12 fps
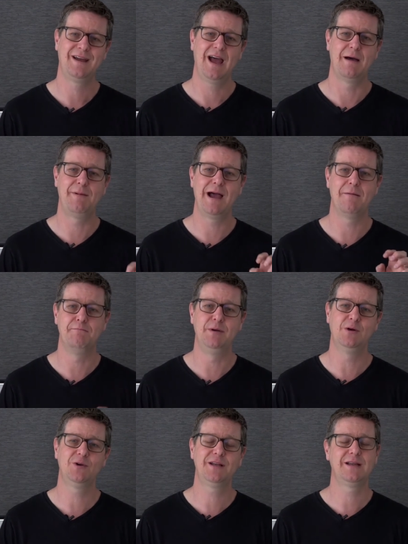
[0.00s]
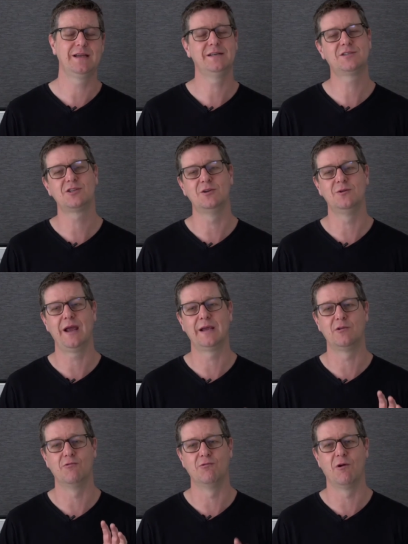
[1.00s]
about building into
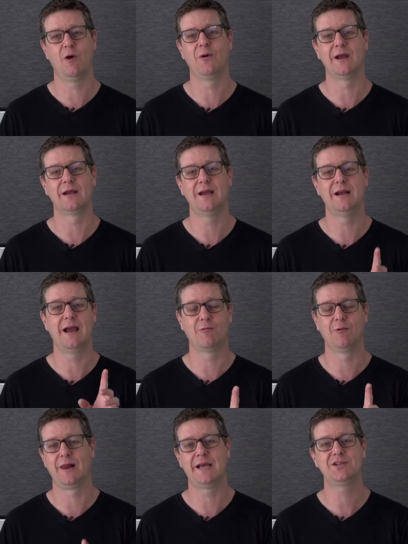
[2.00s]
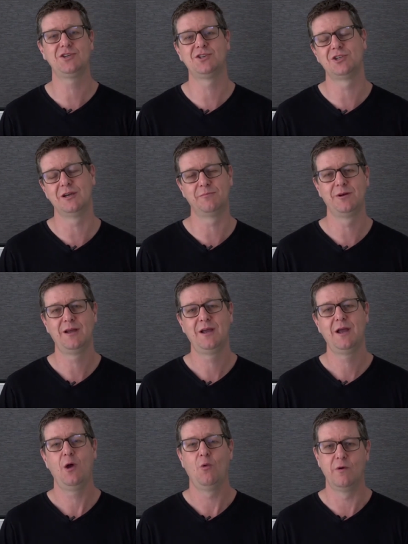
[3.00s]
and growing in our relationship
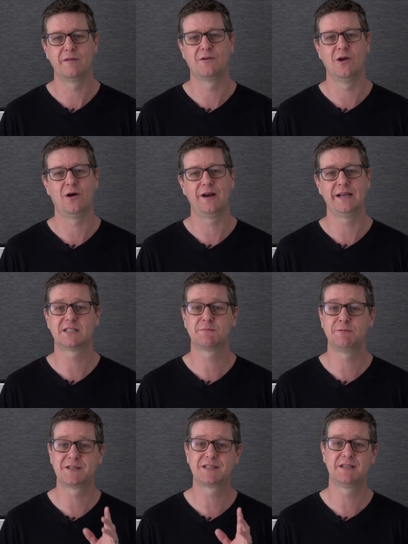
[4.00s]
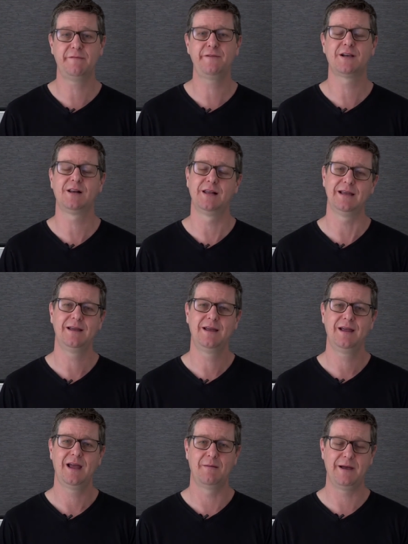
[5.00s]
with God, and specifically
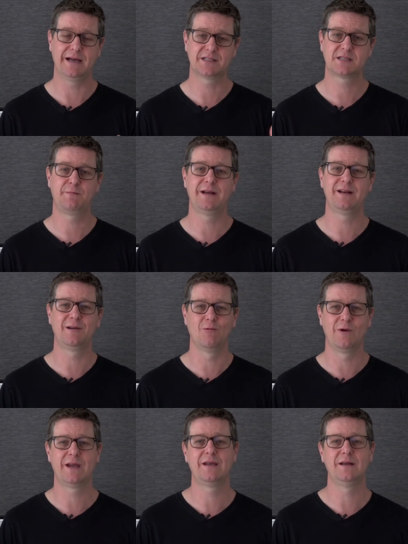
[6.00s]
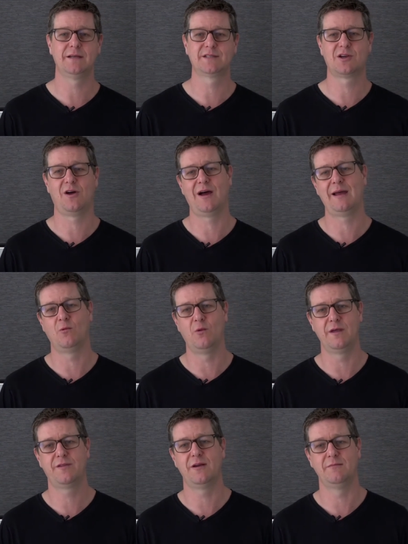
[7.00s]
about spending regular time
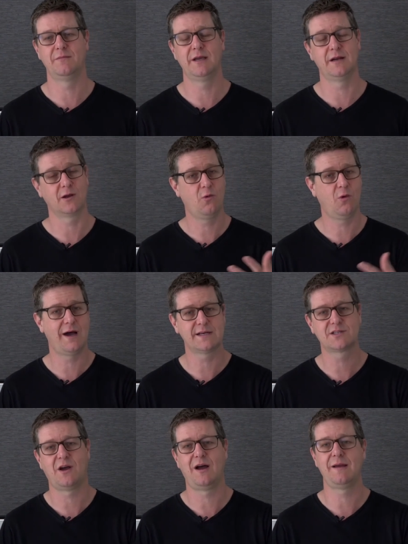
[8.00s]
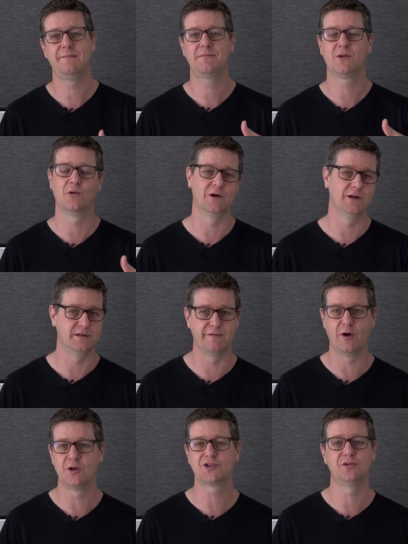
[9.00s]
with Him in a quiet time or in a
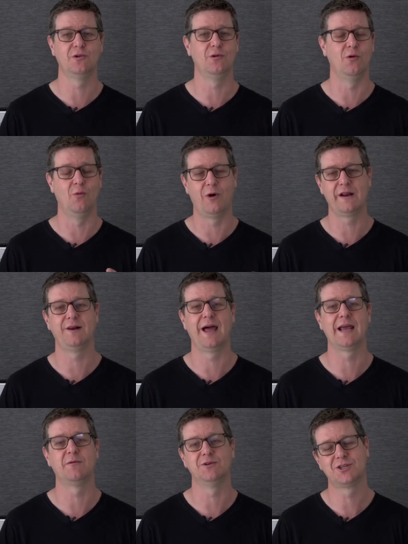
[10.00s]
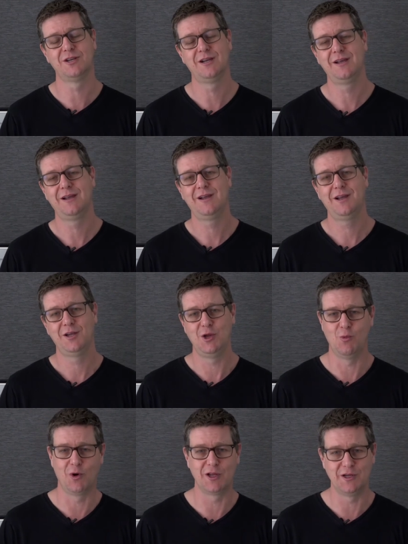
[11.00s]
devotional or whatever language
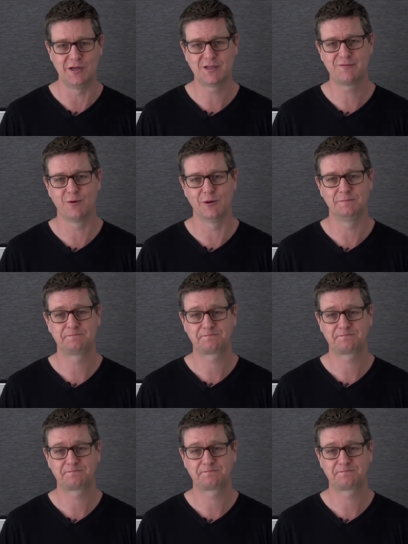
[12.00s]
you want to use for it.